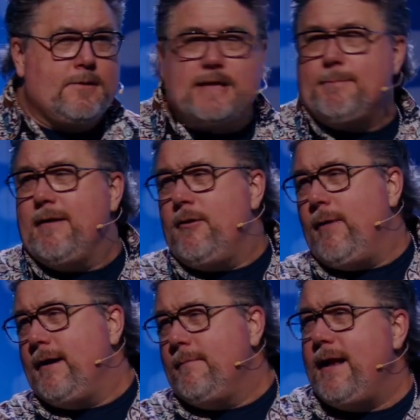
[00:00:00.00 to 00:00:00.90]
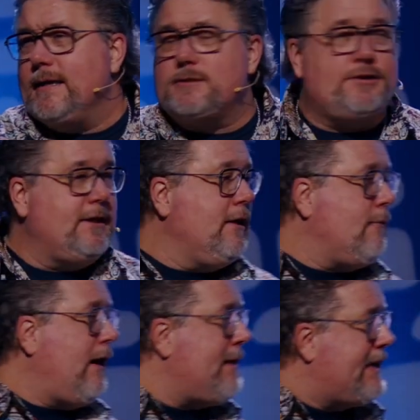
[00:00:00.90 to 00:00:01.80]
You keep giving away the money, so she
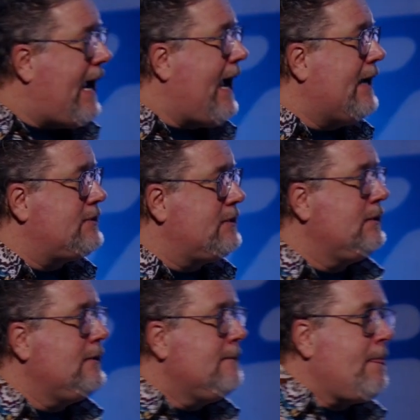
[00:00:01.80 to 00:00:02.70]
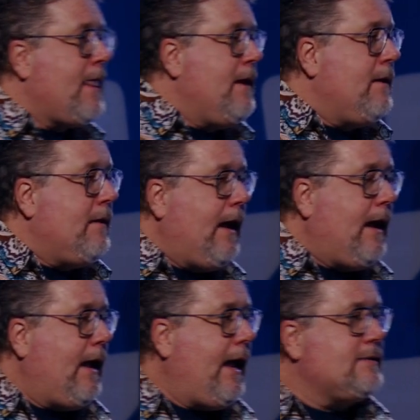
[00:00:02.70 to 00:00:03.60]
took away my cash.
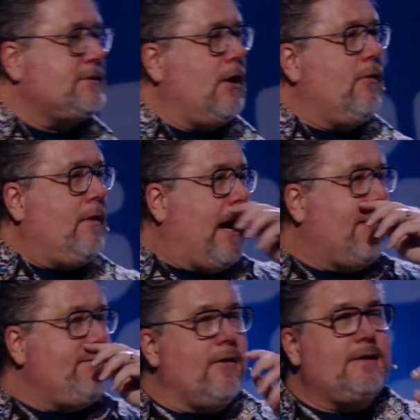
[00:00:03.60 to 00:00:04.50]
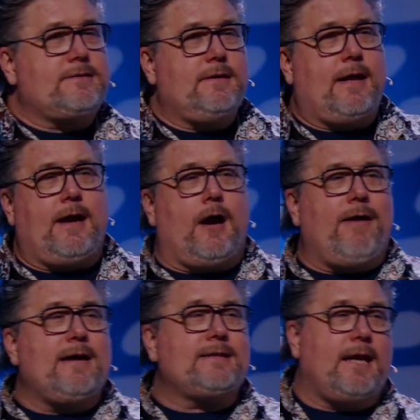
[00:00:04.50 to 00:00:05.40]
And so I've noticed that
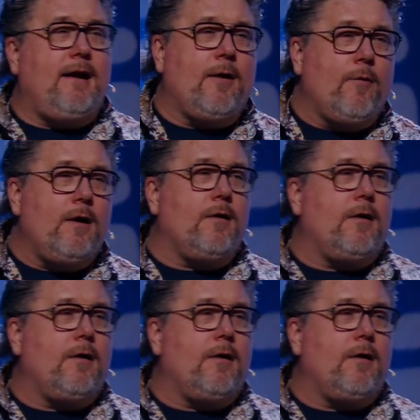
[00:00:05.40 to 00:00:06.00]
around this area,